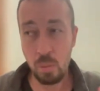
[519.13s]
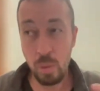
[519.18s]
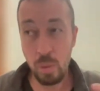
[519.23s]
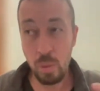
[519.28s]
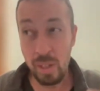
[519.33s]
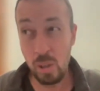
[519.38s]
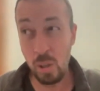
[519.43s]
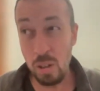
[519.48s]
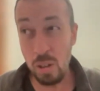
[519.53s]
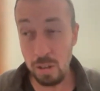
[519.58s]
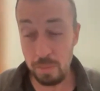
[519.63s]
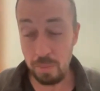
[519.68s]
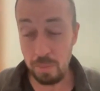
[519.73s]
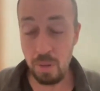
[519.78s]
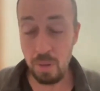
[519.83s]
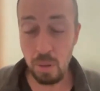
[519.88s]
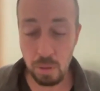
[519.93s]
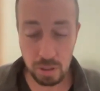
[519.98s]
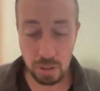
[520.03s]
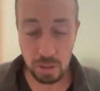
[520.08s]
we could
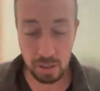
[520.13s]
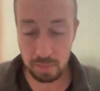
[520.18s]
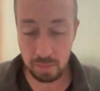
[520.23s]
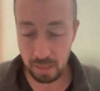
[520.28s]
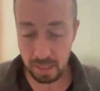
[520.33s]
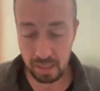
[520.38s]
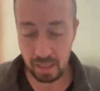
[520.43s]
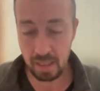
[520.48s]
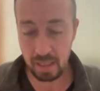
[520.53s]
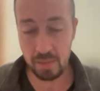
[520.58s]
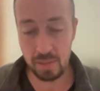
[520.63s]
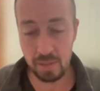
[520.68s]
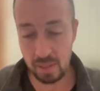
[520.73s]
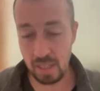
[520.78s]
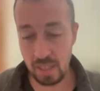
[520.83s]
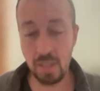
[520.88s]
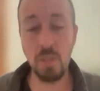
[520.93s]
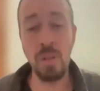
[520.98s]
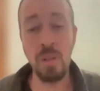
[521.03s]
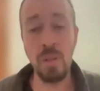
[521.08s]
approach it by kind of
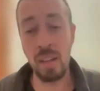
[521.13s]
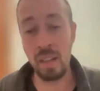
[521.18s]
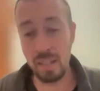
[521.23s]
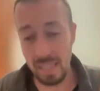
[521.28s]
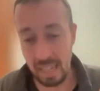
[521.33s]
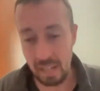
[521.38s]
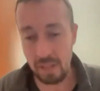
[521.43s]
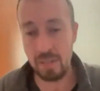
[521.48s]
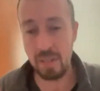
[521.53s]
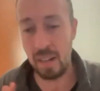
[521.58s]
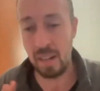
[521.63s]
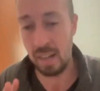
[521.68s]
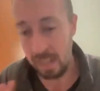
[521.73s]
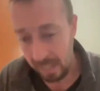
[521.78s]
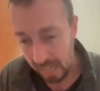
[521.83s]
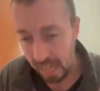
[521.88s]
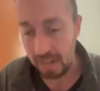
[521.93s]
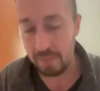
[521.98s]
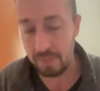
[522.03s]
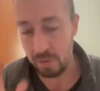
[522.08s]
saying, okay, now that I
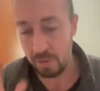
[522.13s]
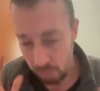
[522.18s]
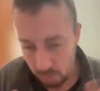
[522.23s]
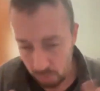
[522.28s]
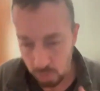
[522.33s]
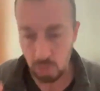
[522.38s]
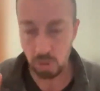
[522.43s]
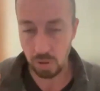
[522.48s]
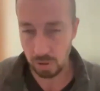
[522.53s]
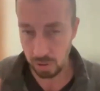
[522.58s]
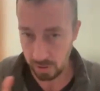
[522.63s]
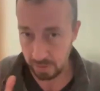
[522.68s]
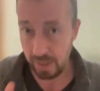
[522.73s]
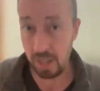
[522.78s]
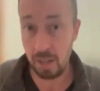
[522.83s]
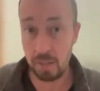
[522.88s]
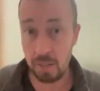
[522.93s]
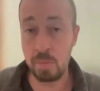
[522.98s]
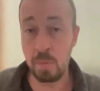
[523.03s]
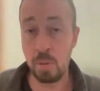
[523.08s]
have the rules of
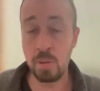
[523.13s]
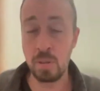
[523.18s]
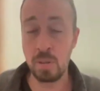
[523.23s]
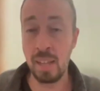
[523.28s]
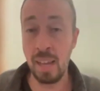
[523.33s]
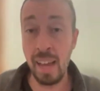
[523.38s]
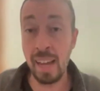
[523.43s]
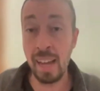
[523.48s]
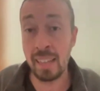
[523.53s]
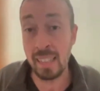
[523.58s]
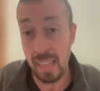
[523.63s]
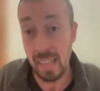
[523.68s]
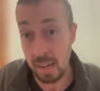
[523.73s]
how I'm supposed to act,